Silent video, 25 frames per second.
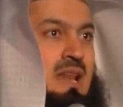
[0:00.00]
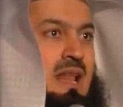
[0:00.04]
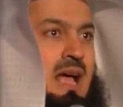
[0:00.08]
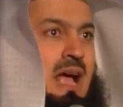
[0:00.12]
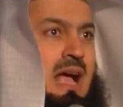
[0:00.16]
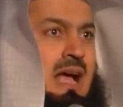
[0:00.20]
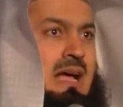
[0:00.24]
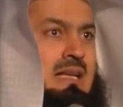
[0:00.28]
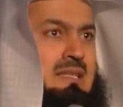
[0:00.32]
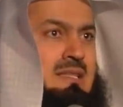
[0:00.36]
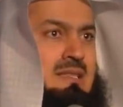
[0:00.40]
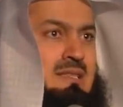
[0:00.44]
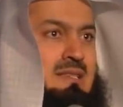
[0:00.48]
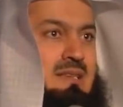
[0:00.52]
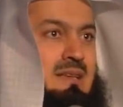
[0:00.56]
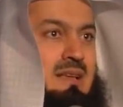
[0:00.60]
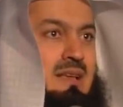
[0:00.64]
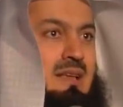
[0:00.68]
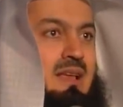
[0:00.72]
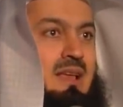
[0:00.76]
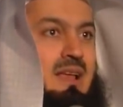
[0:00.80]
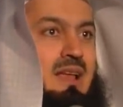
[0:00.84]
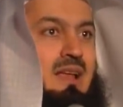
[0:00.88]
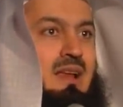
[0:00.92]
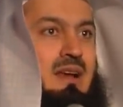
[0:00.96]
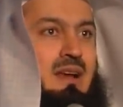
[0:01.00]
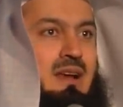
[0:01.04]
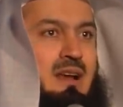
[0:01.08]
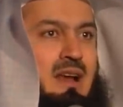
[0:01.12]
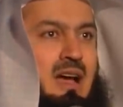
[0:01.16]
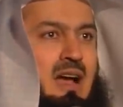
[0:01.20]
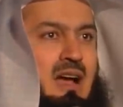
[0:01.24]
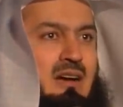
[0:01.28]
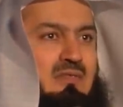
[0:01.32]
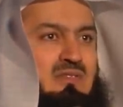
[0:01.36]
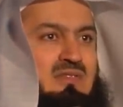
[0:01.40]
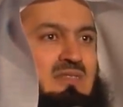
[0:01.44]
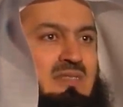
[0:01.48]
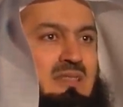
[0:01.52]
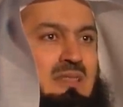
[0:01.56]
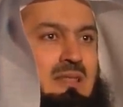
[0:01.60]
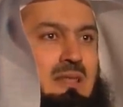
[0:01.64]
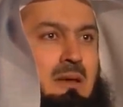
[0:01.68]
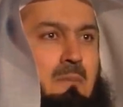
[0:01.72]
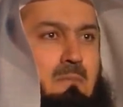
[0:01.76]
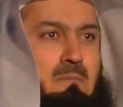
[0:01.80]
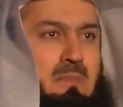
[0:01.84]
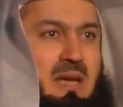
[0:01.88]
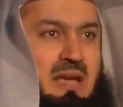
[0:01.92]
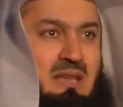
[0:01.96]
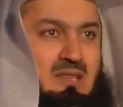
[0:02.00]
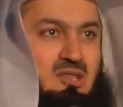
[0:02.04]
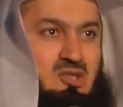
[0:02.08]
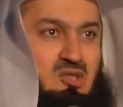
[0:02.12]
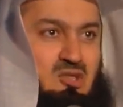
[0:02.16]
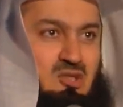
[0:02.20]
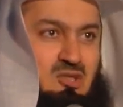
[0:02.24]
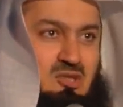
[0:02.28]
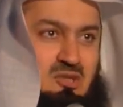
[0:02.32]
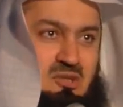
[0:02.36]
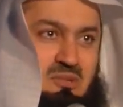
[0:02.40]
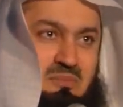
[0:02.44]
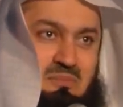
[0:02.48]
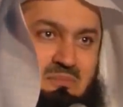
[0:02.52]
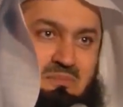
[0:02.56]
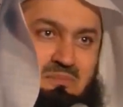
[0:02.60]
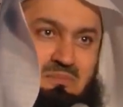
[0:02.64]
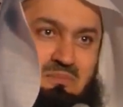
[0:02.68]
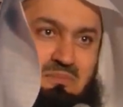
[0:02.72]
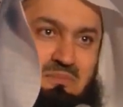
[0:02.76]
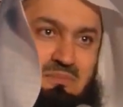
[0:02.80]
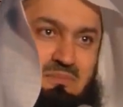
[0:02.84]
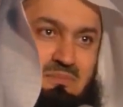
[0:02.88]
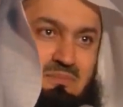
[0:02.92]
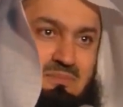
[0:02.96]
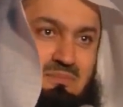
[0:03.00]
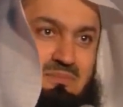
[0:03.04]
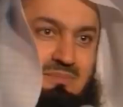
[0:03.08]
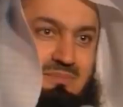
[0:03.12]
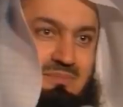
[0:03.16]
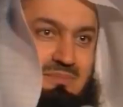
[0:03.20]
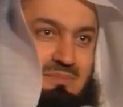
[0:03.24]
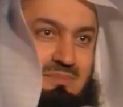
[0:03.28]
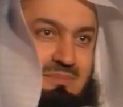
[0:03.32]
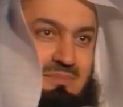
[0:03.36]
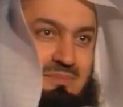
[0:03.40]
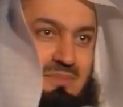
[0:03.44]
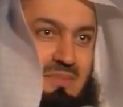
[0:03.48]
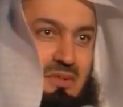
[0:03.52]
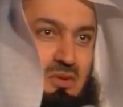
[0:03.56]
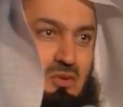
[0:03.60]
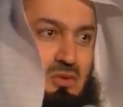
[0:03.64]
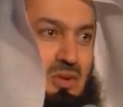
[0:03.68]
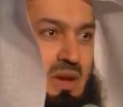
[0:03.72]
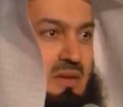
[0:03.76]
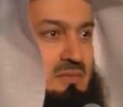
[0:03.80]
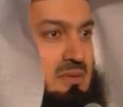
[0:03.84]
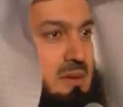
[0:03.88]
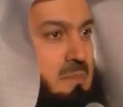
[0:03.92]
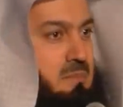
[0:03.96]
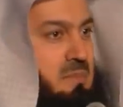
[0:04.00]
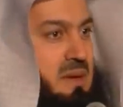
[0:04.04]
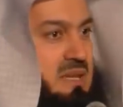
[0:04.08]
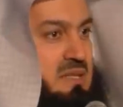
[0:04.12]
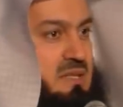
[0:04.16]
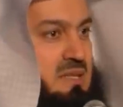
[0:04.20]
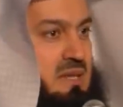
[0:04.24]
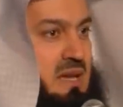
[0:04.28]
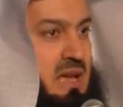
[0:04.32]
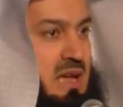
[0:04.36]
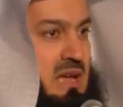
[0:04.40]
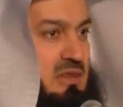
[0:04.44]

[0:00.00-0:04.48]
last, laughs the best. You have the best